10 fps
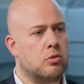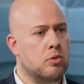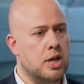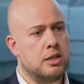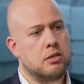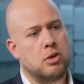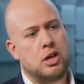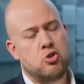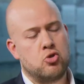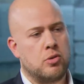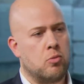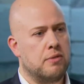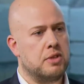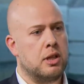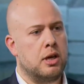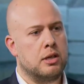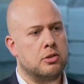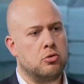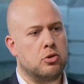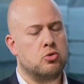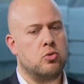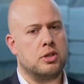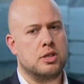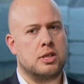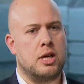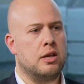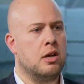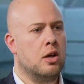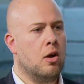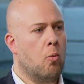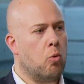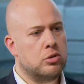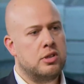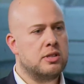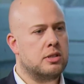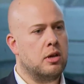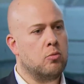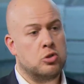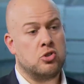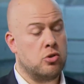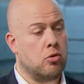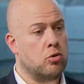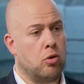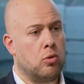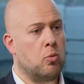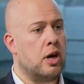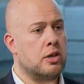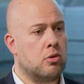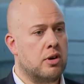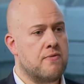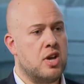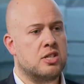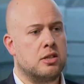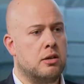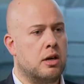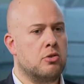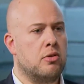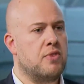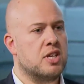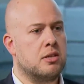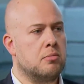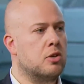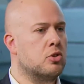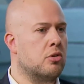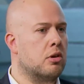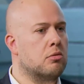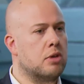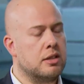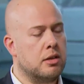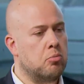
create a relationship with the client in order to understand what is uh, what is your goal, why you are investing. Are you investing because you are creating a